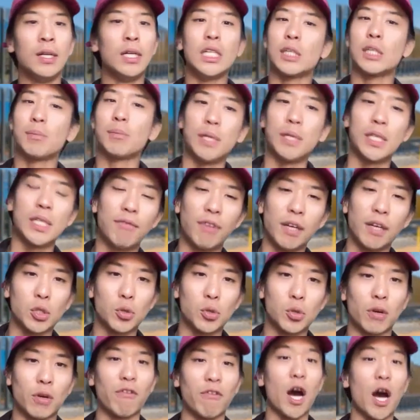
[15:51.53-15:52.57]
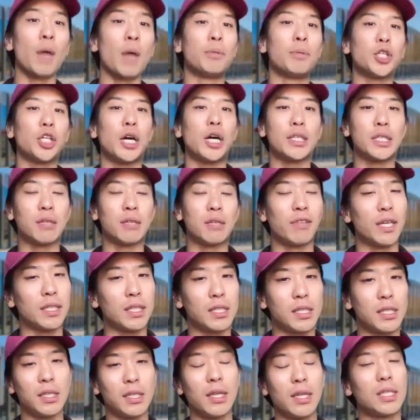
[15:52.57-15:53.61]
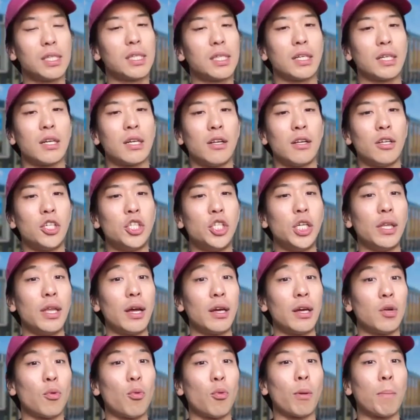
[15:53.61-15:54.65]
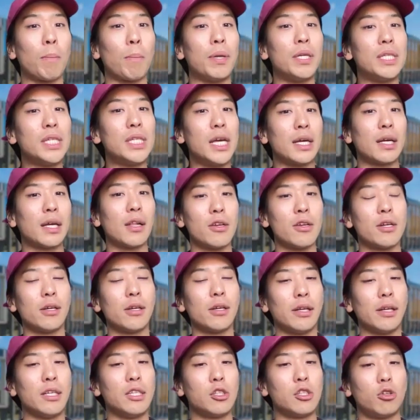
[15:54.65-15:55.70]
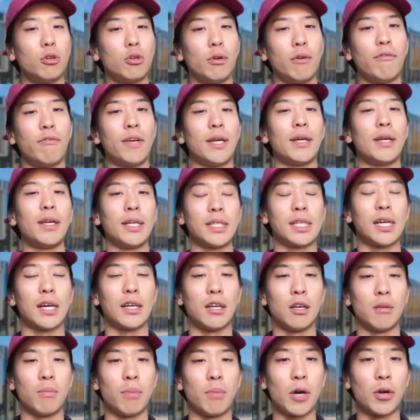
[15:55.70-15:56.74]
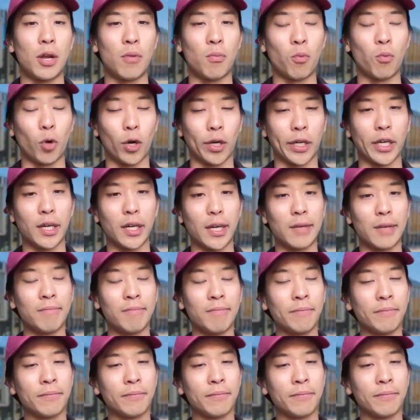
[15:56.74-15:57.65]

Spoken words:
specific sort of upshots of this technology that you were particularly sort of excited about and working on?